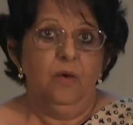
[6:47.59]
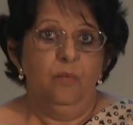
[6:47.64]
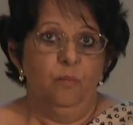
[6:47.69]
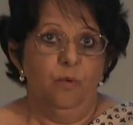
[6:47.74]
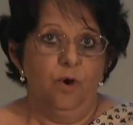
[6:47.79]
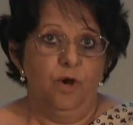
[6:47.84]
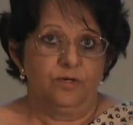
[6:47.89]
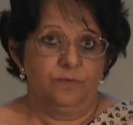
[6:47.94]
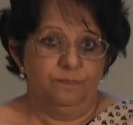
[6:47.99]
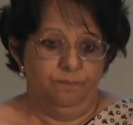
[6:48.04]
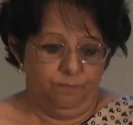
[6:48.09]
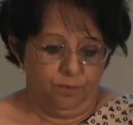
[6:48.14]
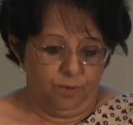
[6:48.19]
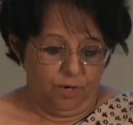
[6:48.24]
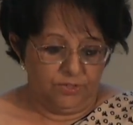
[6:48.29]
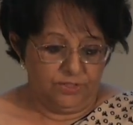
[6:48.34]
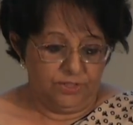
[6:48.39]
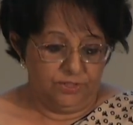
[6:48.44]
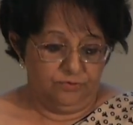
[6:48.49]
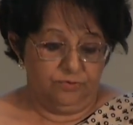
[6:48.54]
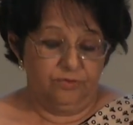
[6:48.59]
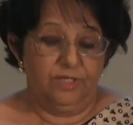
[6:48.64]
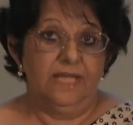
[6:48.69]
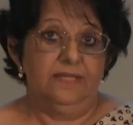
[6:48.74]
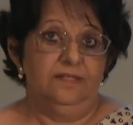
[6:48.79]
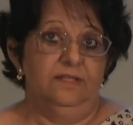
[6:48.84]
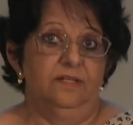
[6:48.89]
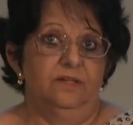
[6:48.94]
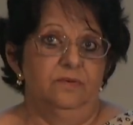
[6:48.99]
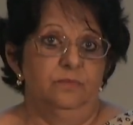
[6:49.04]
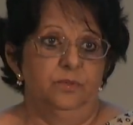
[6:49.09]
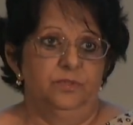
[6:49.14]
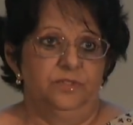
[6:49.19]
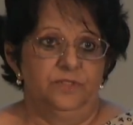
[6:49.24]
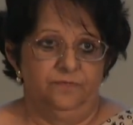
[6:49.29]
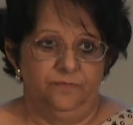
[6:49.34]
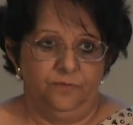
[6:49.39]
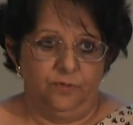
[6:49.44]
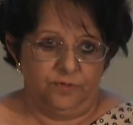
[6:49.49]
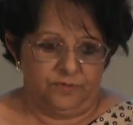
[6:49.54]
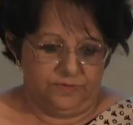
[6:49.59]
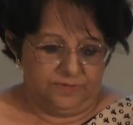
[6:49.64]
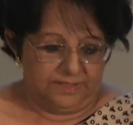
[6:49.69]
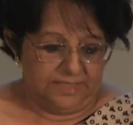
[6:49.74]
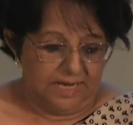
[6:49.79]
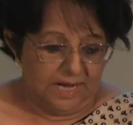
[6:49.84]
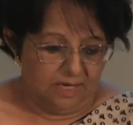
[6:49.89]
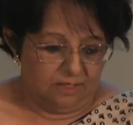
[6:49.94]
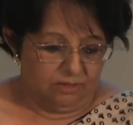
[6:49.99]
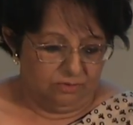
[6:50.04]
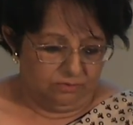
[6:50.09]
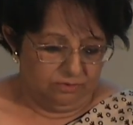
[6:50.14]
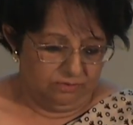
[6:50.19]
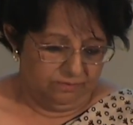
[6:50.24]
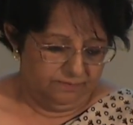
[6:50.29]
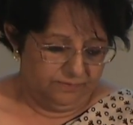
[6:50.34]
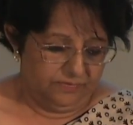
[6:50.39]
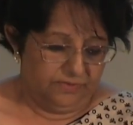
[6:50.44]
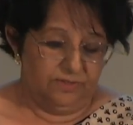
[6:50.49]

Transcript: what brought it together was, of course, the dhow,